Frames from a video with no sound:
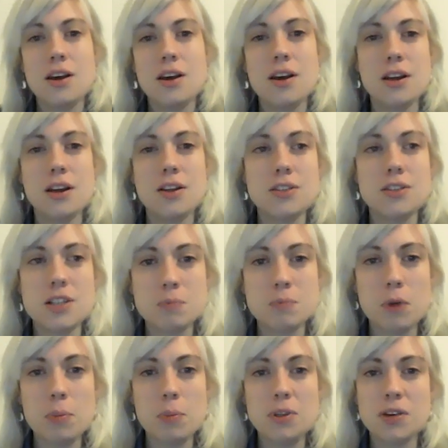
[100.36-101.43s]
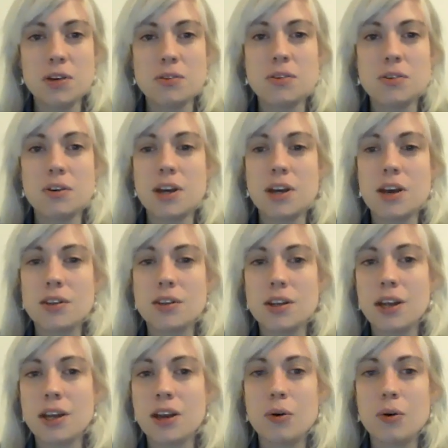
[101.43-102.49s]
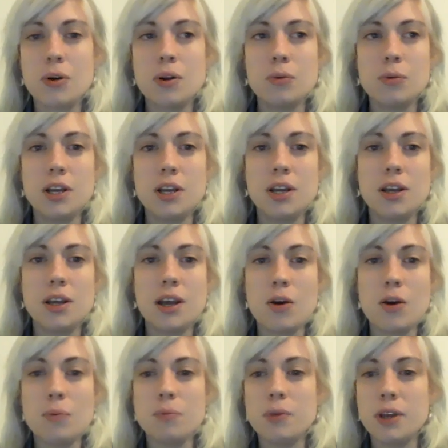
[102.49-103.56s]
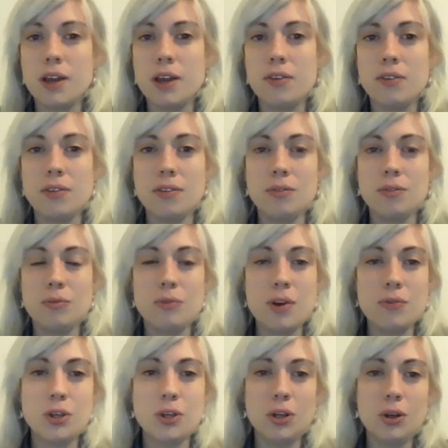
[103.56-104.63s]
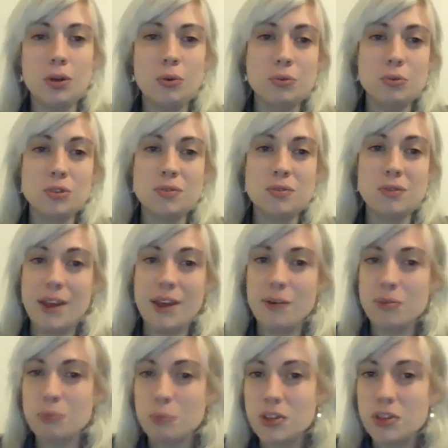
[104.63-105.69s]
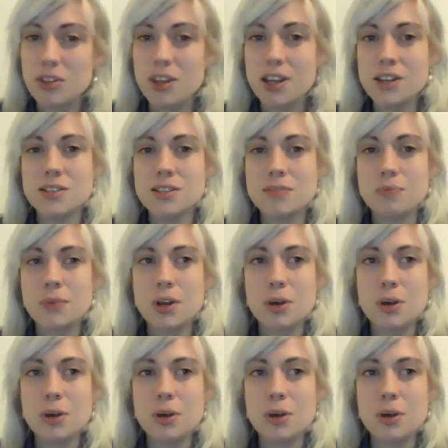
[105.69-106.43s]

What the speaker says: And this might be down to, okay, then how can we help revenue with this?